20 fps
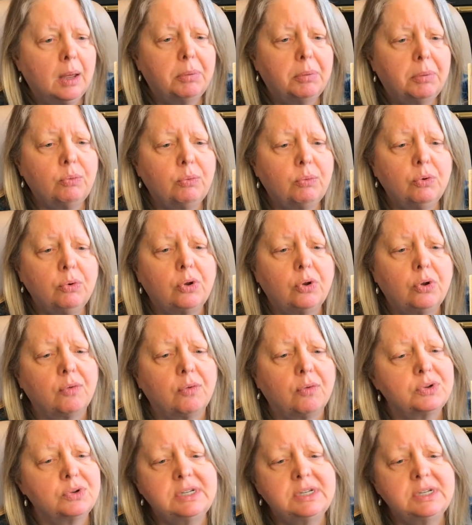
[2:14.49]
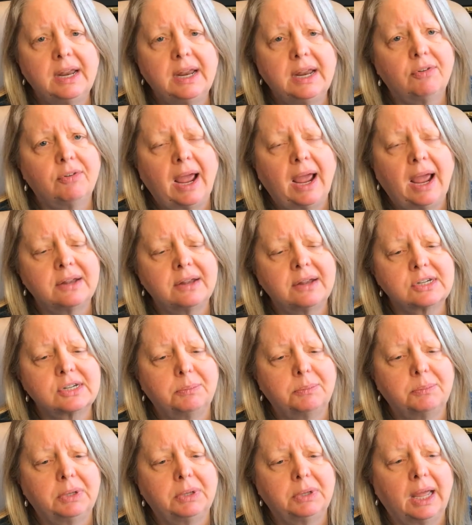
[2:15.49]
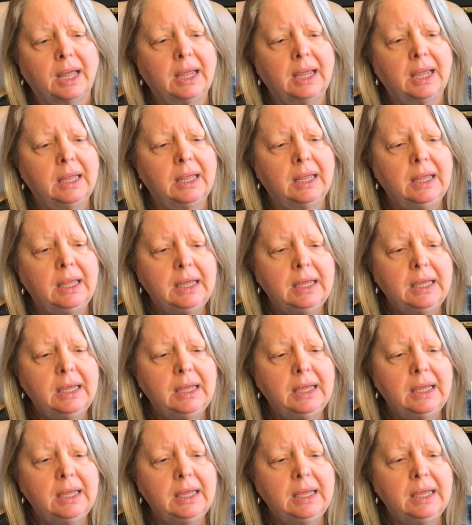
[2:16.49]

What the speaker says: But Rudolph was never asked to play.